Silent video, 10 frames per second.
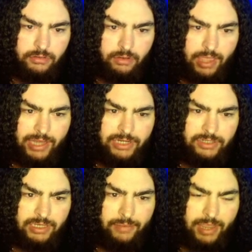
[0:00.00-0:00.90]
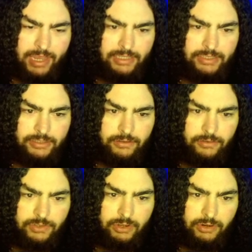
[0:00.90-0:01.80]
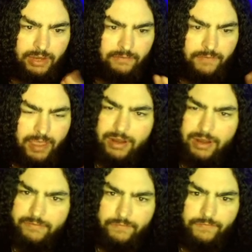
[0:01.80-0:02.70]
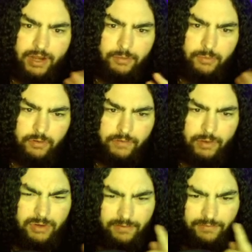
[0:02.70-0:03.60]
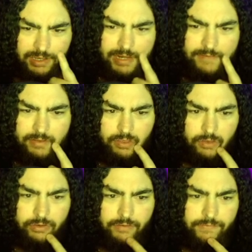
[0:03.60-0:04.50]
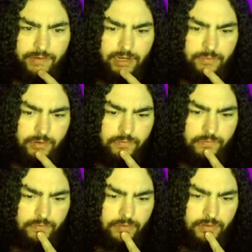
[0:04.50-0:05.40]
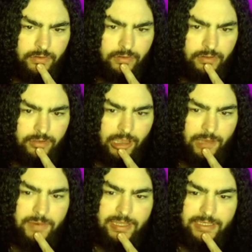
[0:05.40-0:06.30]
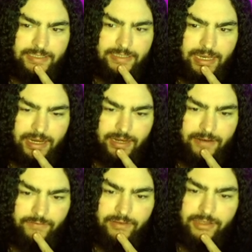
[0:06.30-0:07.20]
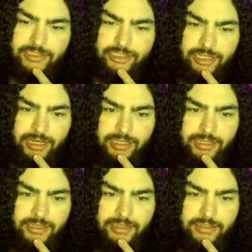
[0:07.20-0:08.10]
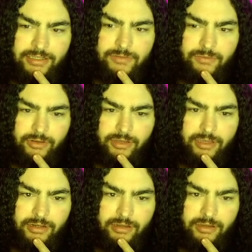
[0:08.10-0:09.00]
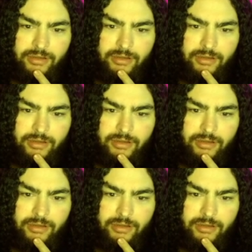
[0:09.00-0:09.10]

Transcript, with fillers: Well, actually, I'm ice too, so I don't have a fire move. I wonder if I can even learn a fire move. That'd be insane. Let's check since we're looking.